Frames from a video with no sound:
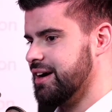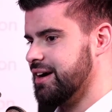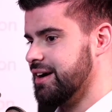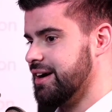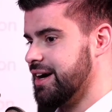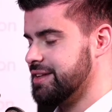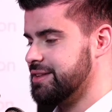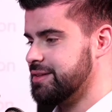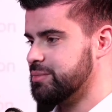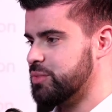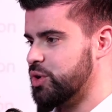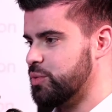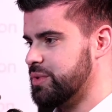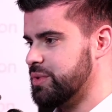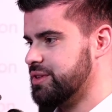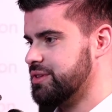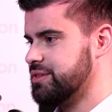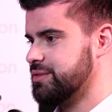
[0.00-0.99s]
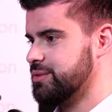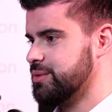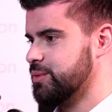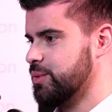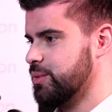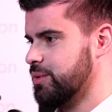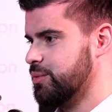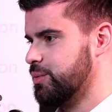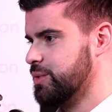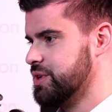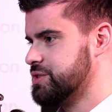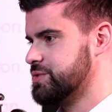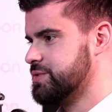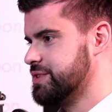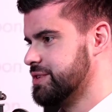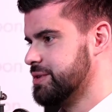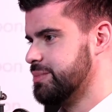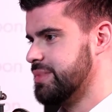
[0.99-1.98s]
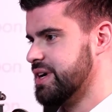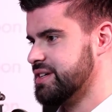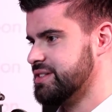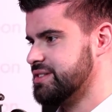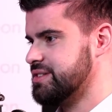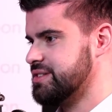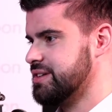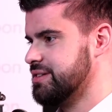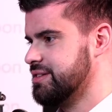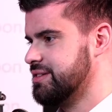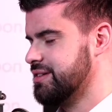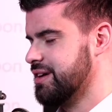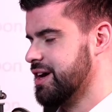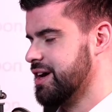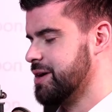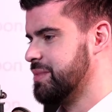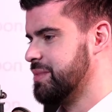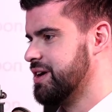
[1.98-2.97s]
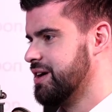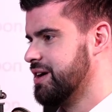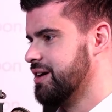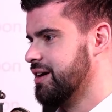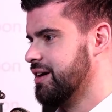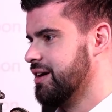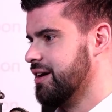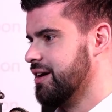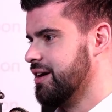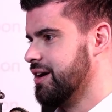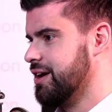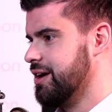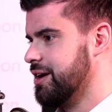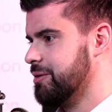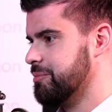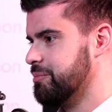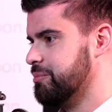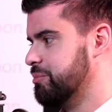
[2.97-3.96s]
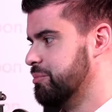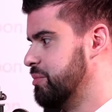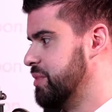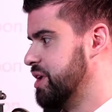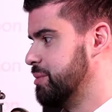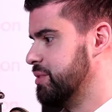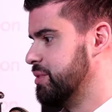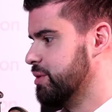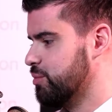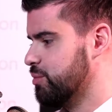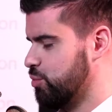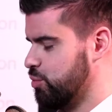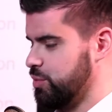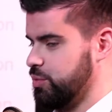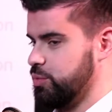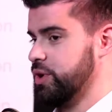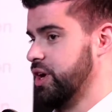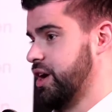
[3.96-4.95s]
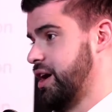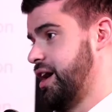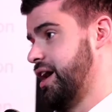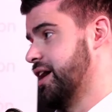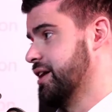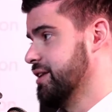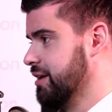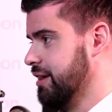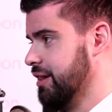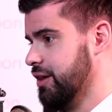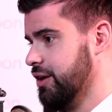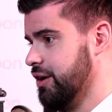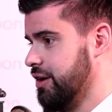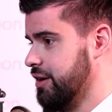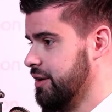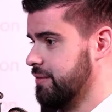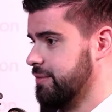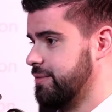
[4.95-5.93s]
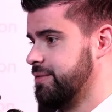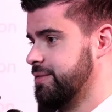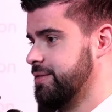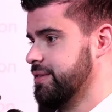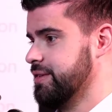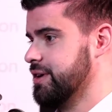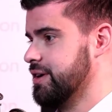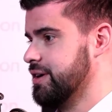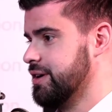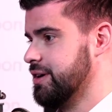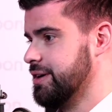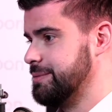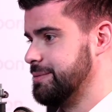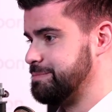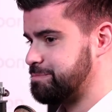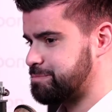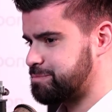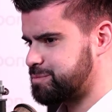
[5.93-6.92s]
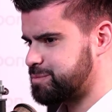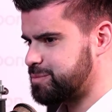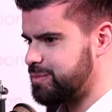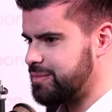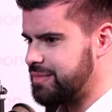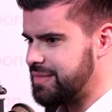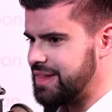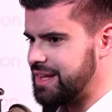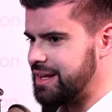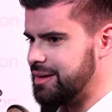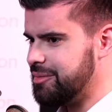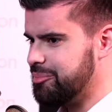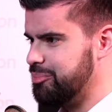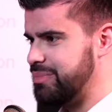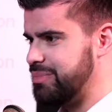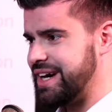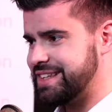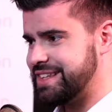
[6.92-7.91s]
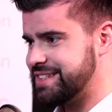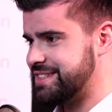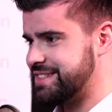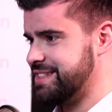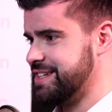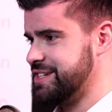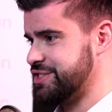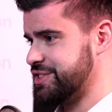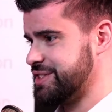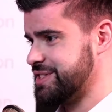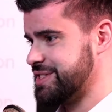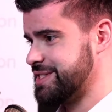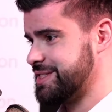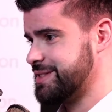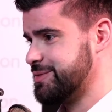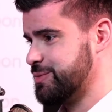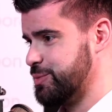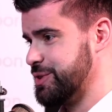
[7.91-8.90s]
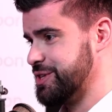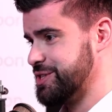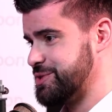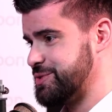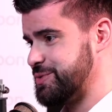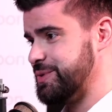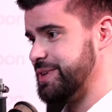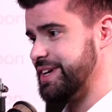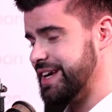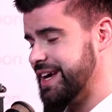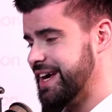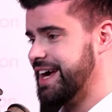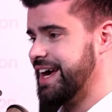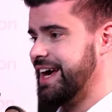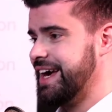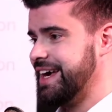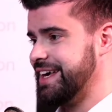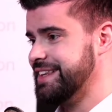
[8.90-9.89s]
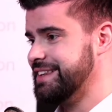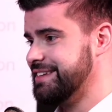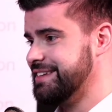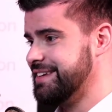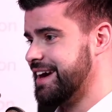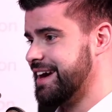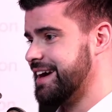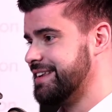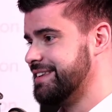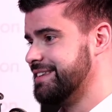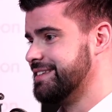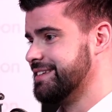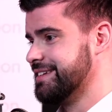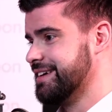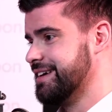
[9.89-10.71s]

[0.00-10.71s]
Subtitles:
at the moment, which were the best at the time. Maybe we had a lot of bad decisions, which we, in the end,